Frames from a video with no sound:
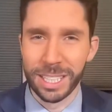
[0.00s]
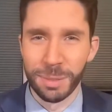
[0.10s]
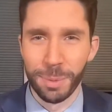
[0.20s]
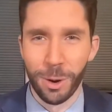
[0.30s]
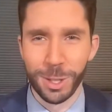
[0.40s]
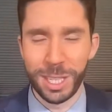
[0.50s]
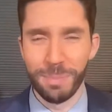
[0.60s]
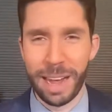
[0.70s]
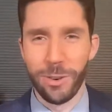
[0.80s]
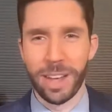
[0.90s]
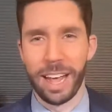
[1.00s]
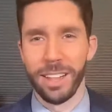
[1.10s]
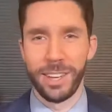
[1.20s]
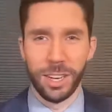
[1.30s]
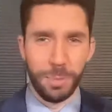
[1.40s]
Symposium. Michael
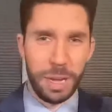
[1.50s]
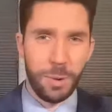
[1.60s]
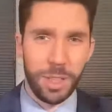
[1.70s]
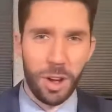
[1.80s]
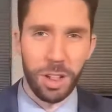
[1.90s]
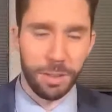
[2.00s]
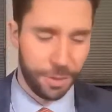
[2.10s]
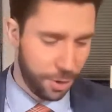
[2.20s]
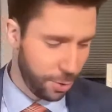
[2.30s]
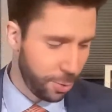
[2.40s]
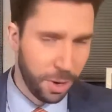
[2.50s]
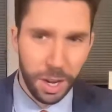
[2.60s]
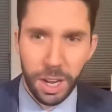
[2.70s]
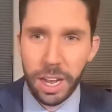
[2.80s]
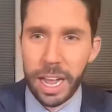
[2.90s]
Kelly, good to be with all of you
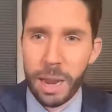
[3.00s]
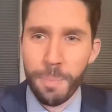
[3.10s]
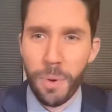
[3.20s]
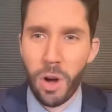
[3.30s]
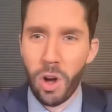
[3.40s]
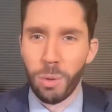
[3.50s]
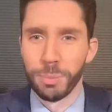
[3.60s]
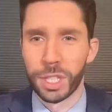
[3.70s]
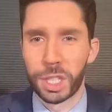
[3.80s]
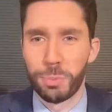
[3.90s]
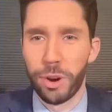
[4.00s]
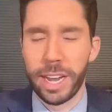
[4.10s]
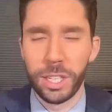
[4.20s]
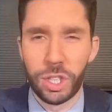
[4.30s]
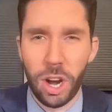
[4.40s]
in Palm
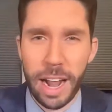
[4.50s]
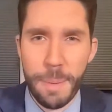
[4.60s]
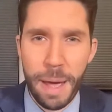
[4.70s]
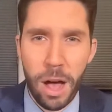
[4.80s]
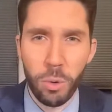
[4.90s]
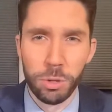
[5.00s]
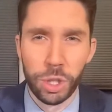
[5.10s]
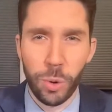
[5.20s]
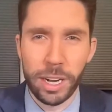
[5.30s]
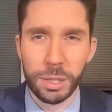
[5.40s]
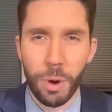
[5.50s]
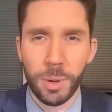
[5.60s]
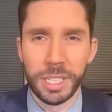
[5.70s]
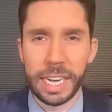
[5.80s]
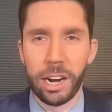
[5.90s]
Springs. John A. Powell will join us
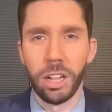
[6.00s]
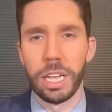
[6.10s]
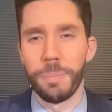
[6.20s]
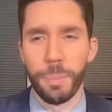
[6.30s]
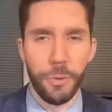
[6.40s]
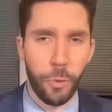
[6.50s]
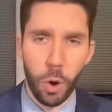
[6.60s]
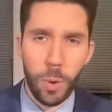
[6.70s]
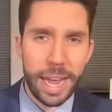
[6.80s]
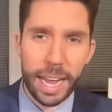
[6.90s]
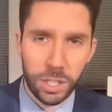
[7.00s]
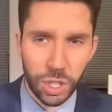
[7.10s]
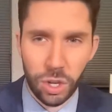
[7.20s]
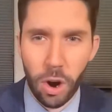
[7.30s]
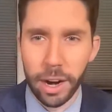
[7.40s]
momentarily. But before we get
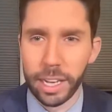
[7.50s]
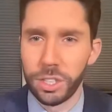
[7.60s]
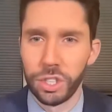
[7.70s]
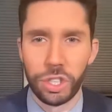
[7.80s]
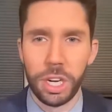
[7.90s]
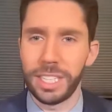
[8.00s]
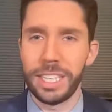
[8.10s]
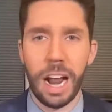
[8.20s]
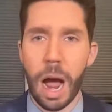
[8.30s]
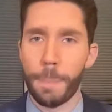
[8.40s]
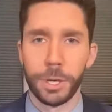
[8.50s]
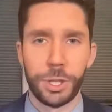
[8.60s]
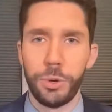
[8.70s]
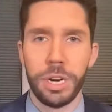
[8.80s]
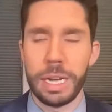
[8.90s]
started, just an
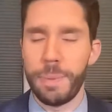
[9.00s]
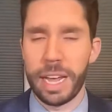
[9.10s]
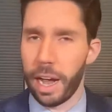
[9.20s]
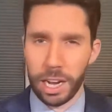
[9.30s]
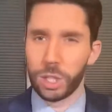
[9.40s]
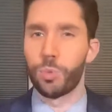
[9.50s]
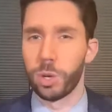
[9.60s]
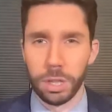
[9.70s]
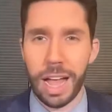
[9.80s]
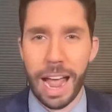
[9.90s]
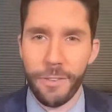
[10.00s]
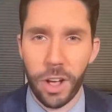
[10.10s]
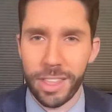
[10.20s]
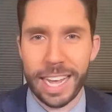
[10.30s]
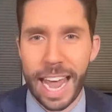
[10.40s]
opportunity because we're live
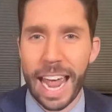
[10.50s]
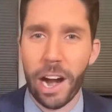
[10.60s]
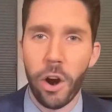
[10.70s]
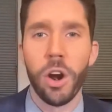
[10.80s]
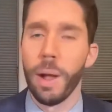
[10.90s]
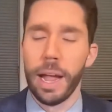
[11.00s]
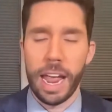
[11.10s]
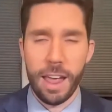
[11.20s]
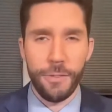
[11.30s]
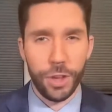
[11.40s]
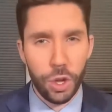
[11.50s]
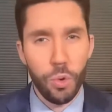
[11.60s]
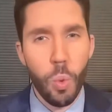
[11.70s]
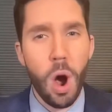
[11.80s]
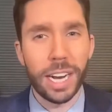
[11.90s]
on the air. If you
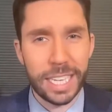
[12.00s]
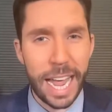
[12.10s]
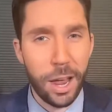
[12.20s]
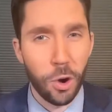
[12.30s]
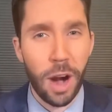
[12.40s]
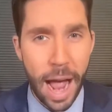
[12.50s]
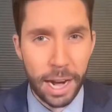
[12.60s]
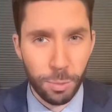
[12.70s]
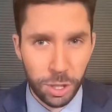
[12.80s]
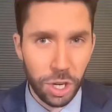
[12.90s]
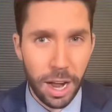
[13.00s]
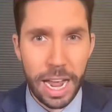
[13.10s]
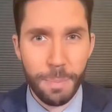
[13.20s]
want to interact with John A.